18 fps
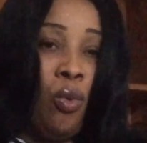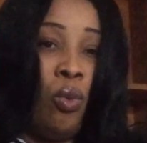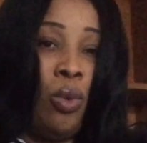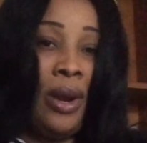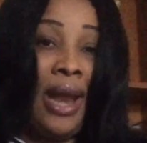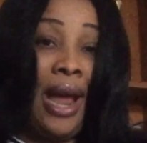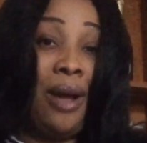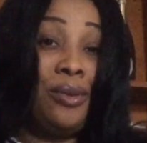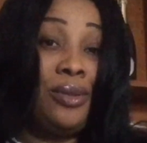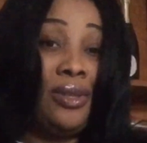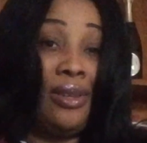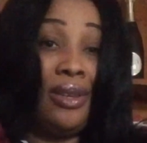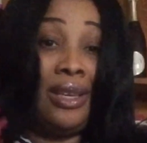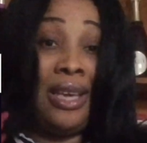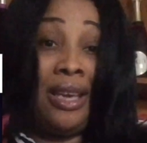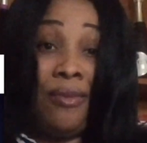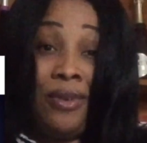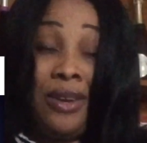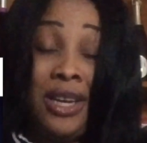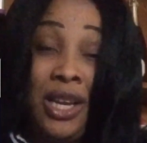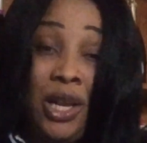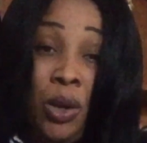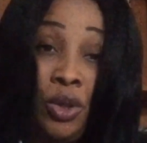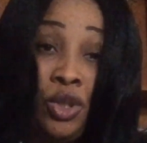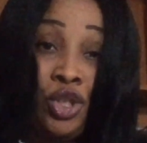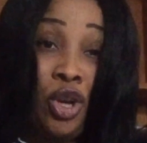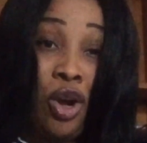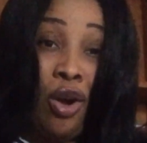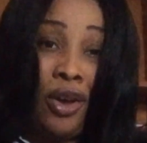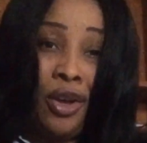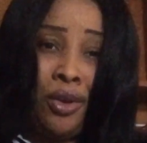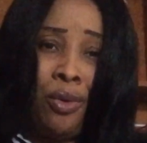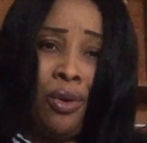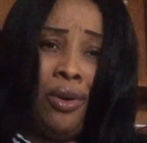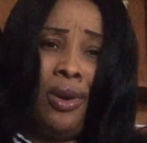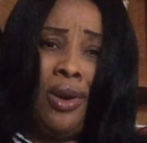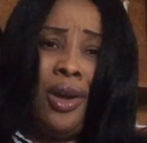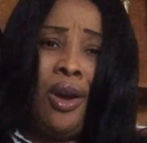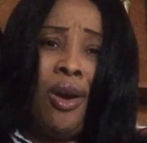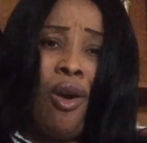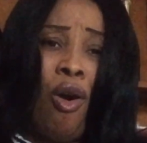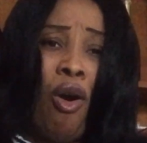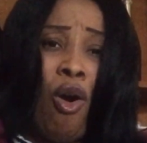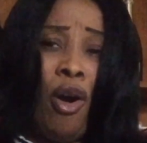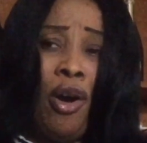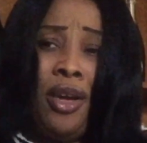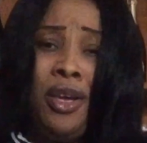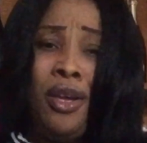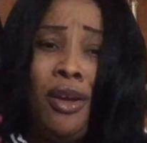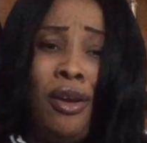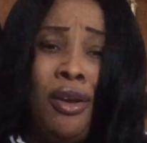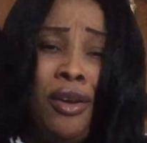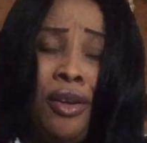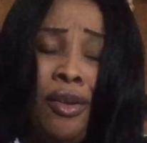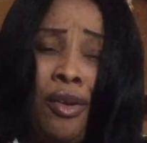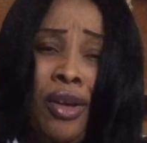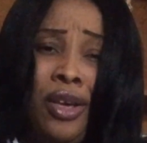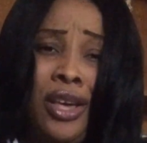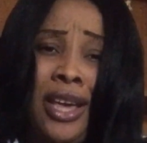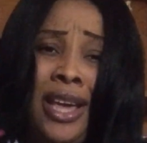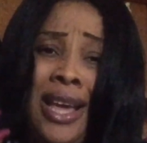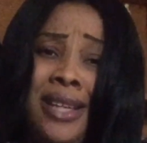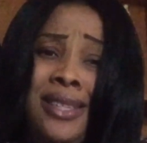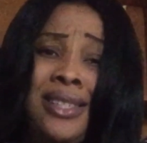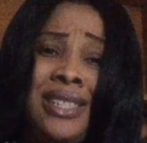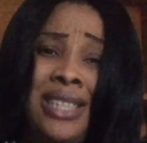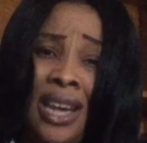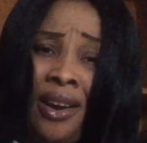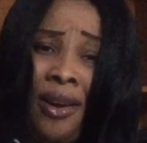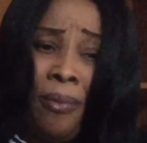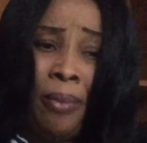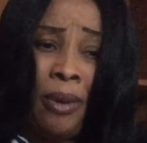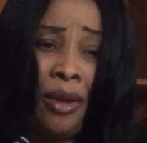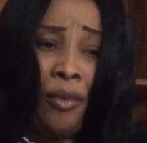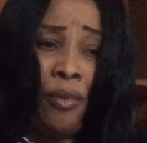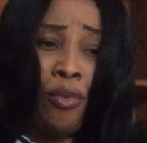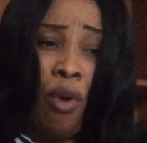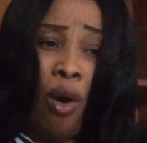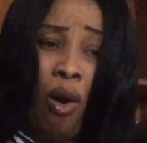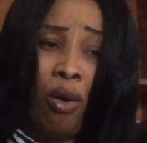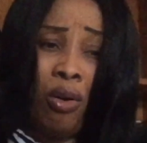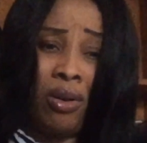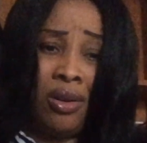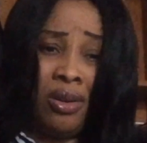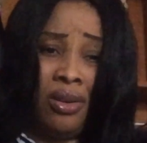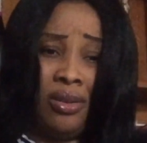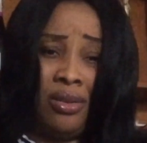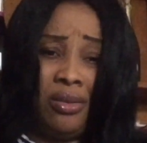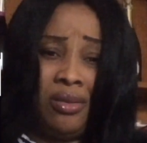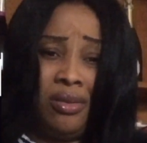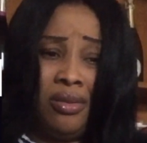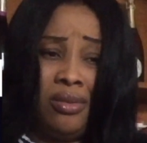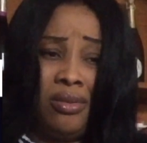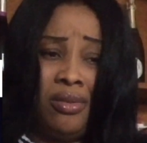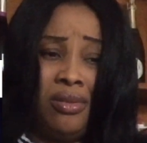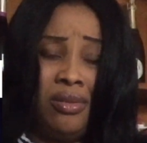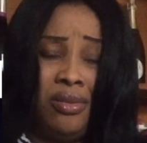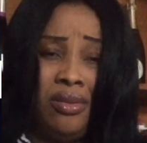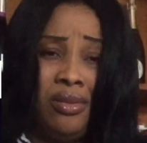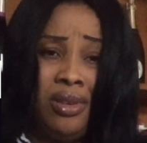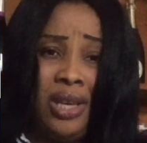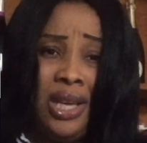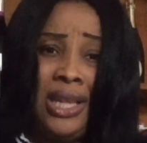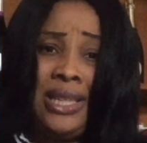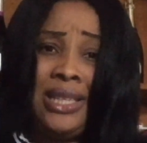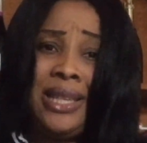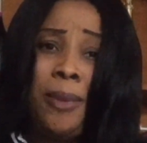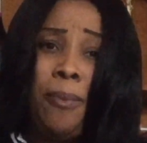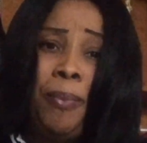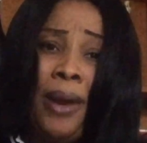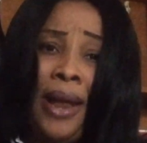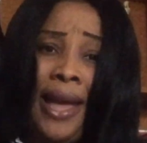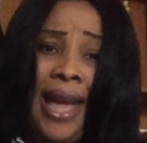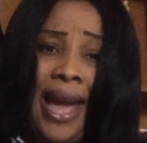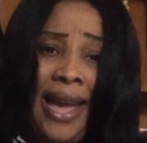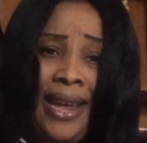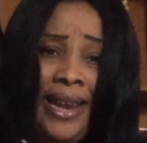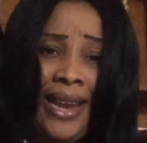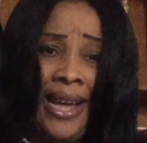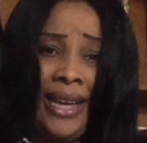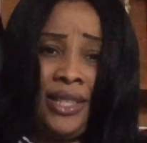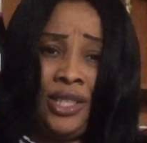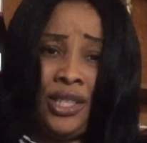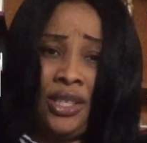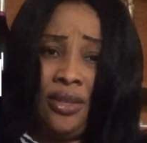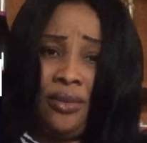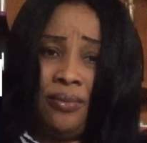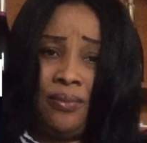without giving closure, you know, or is terribly wrong. It's a player energy.